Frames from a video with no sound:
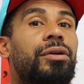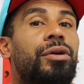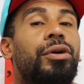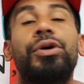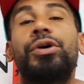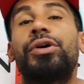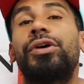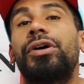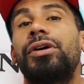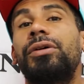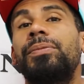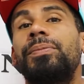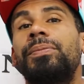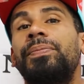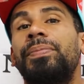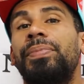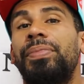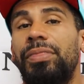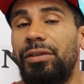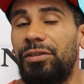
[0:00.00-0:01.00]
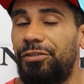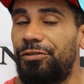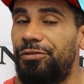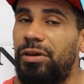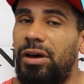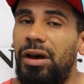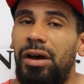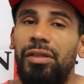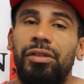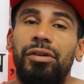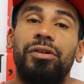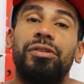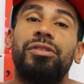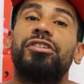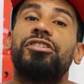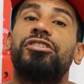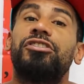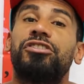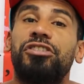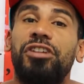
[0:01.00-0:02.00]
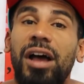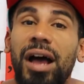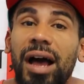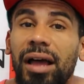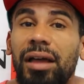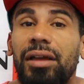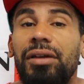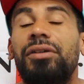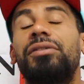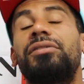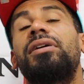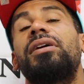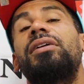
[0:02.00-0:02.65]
or the Father, the Child,